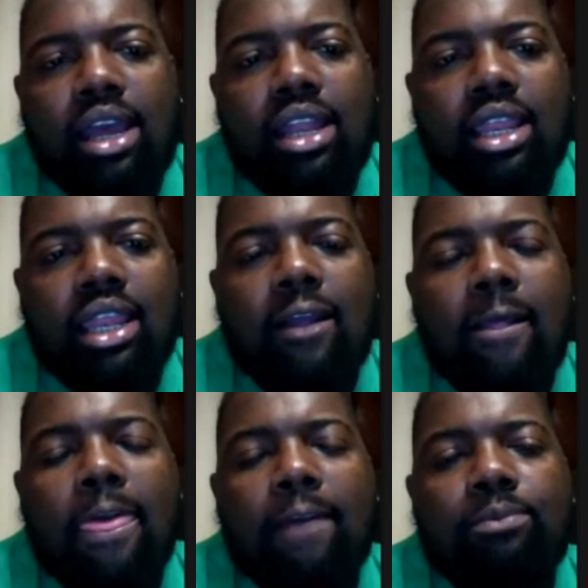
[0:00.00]
but
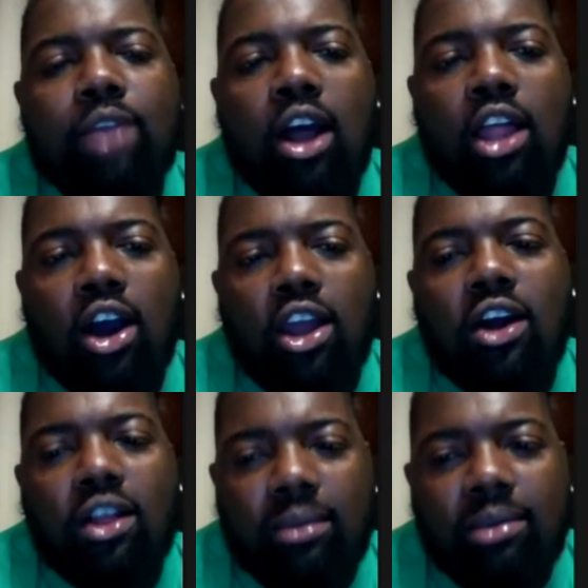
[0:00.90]
hold
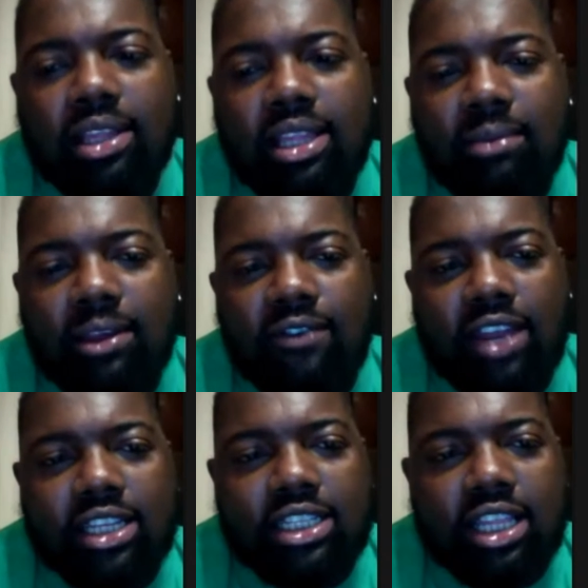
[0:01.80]
on. Let me
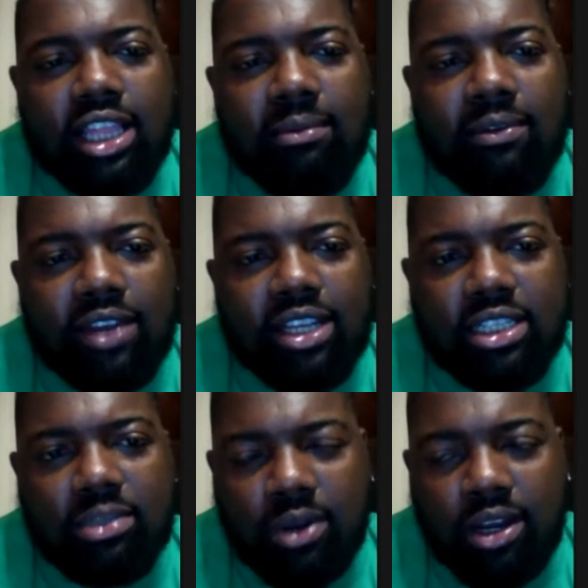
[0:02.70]
finish
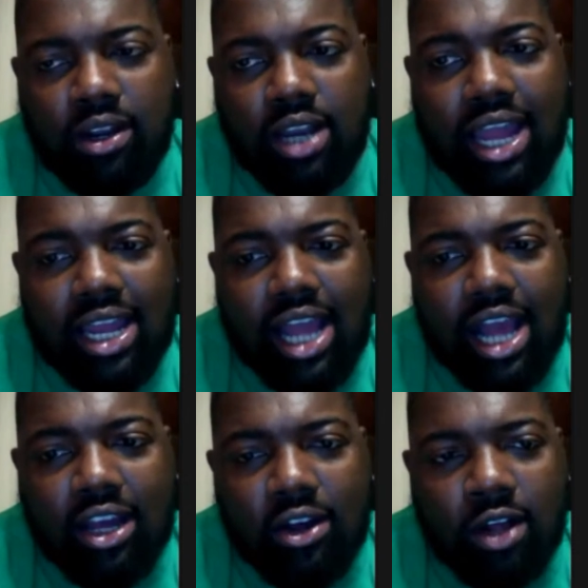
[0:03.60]
this point on that, and
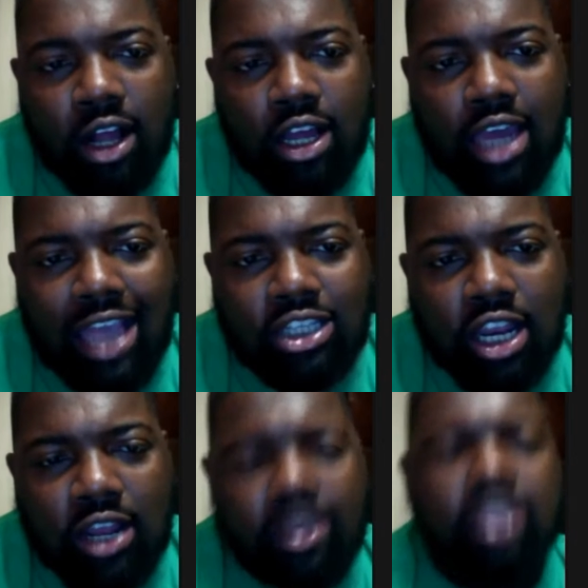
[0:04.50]
I'll go ask
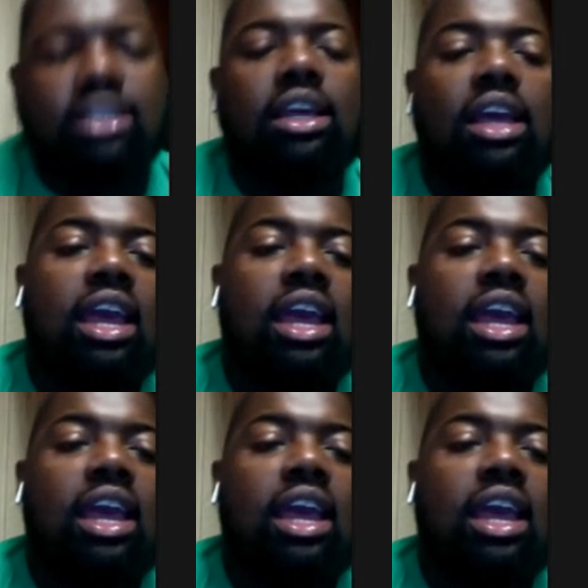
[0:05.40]
y'all a question.